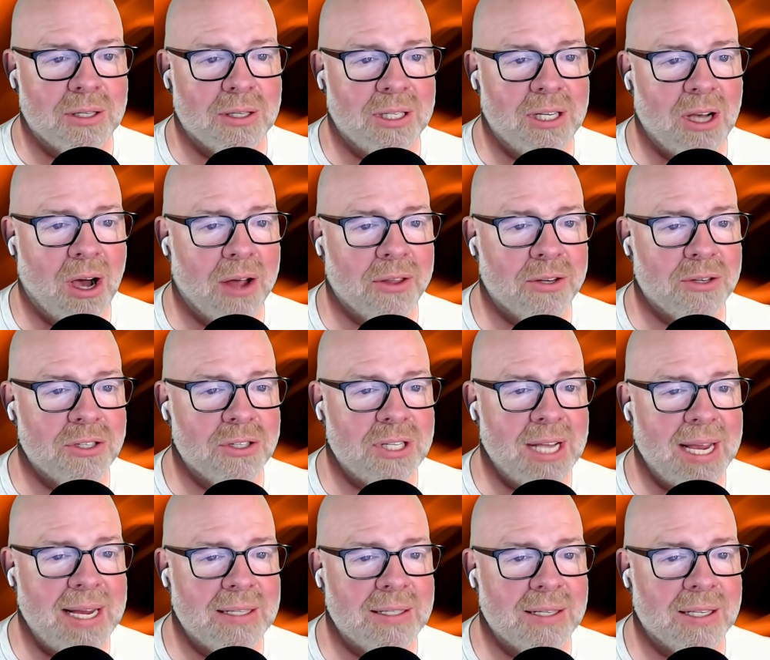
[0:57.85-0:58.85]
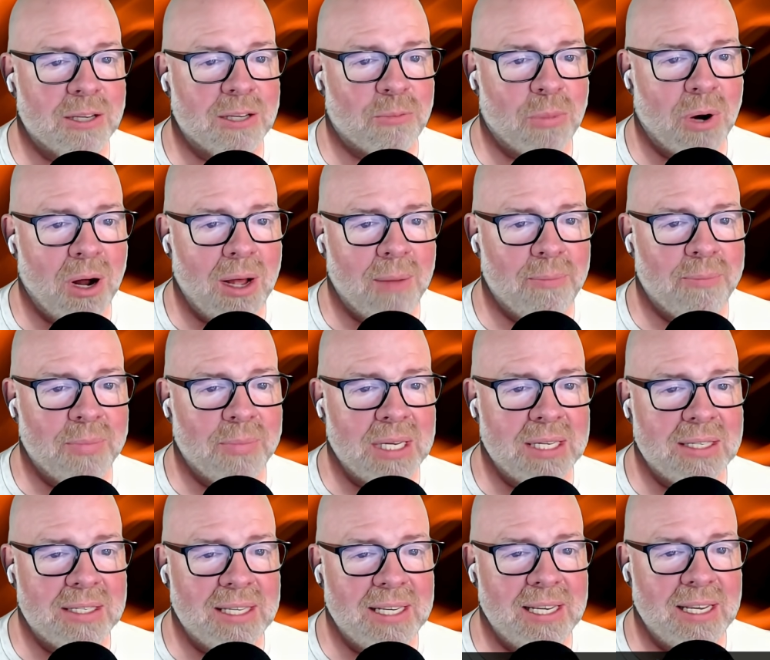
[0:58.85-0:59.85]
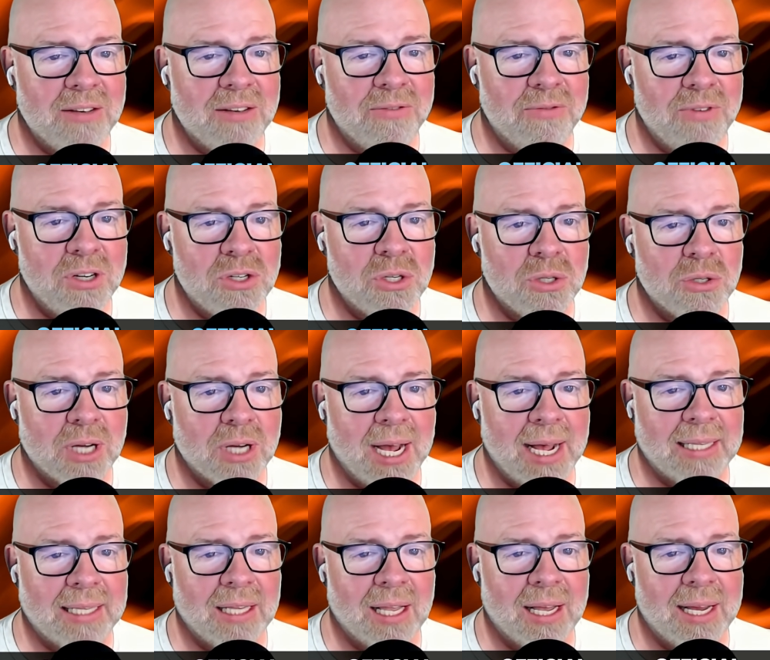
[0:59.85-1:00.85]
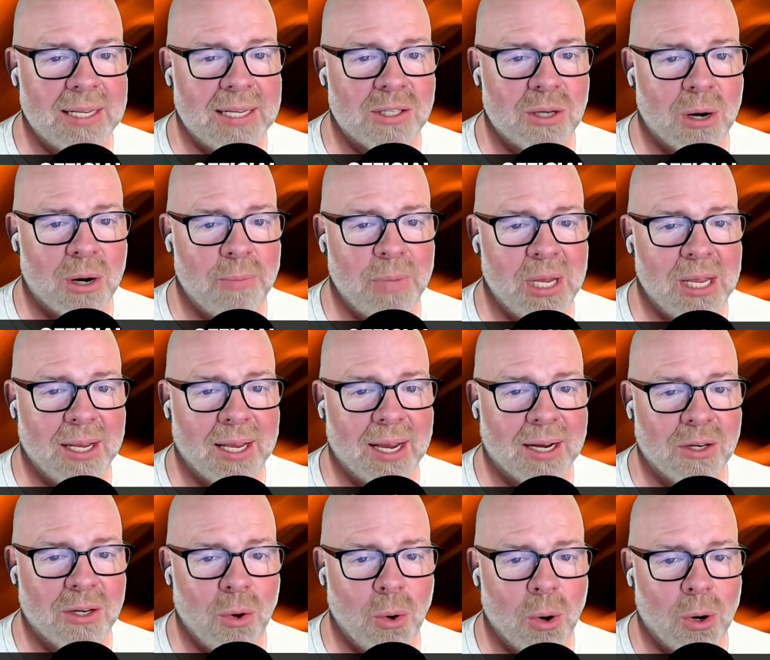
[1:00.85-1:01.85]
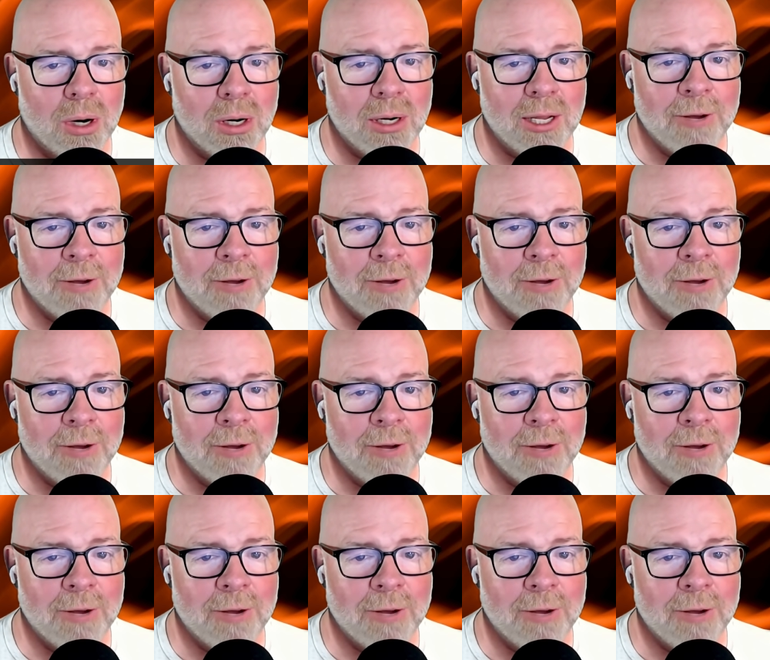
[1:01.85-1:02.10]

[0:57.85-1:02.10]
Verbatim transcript: The author states that the problem is the official guidelines are being ignored